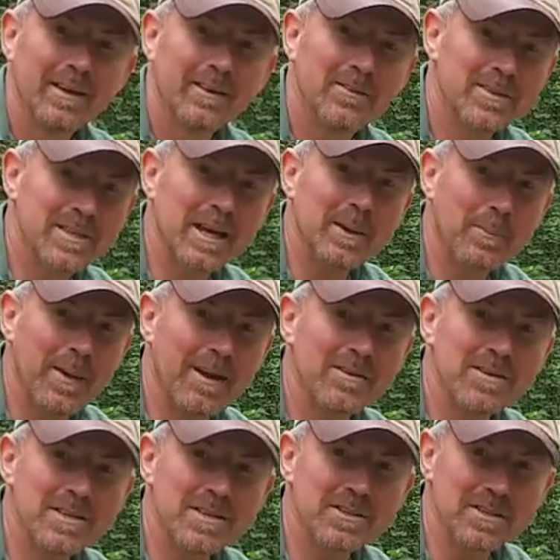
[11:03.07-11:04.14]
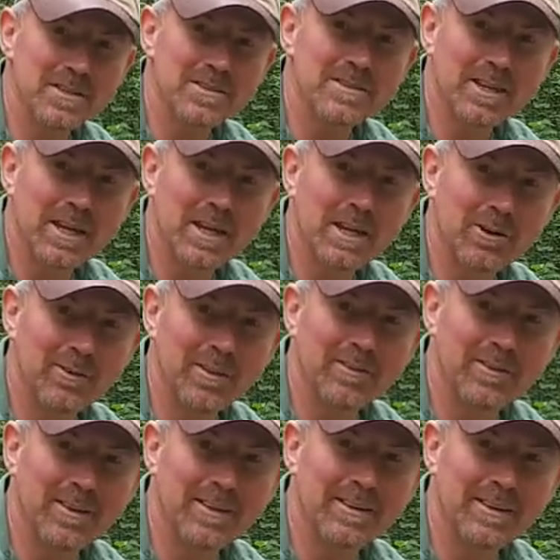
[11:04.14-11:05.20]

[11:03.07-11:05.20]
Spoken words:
If you take a pair of scissors to your Corinthia